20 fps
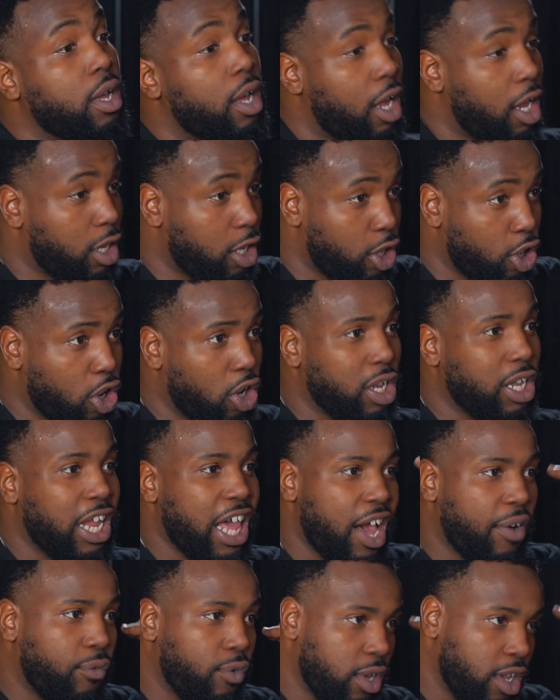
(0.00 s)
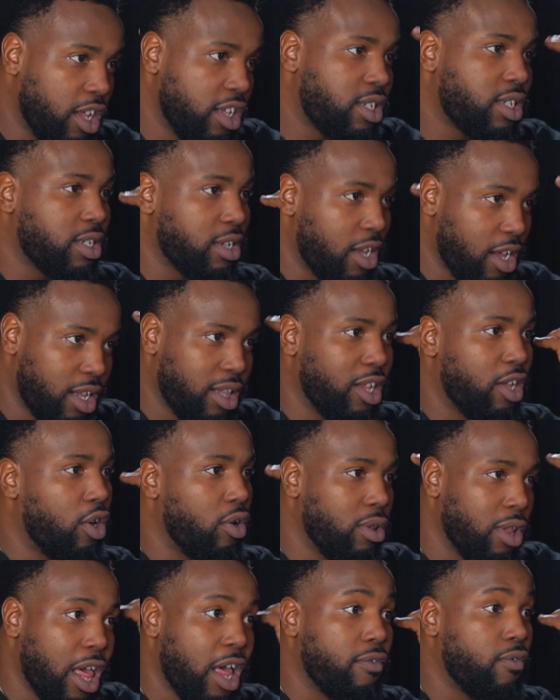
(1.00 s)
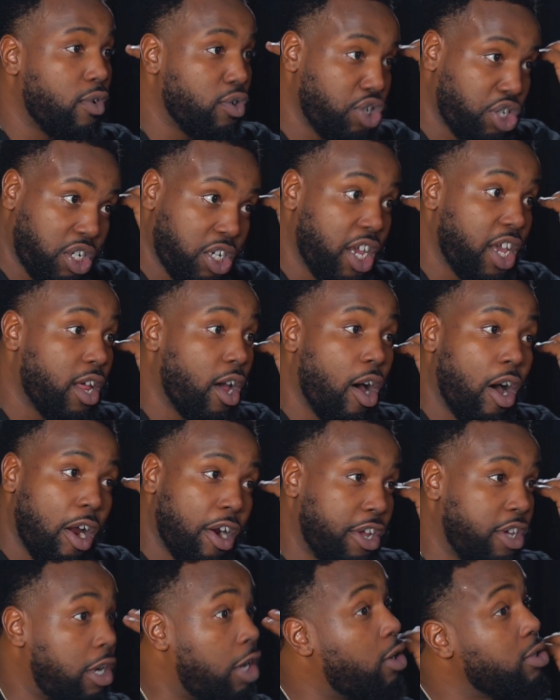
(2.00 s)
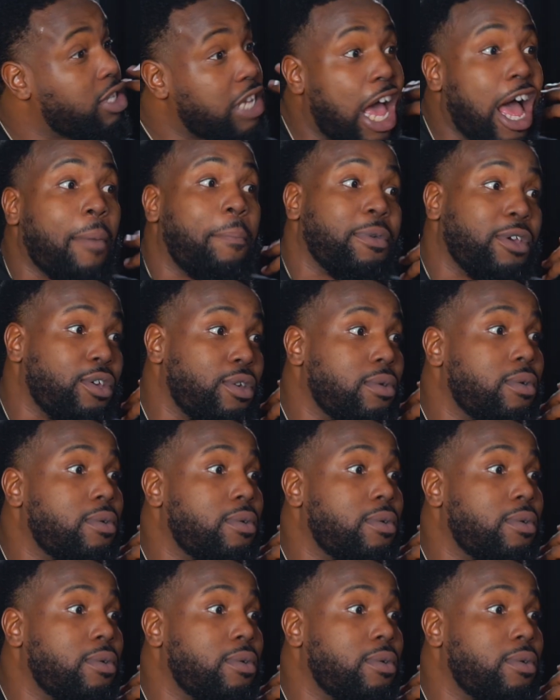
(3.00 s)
a little level of shit already on top of you.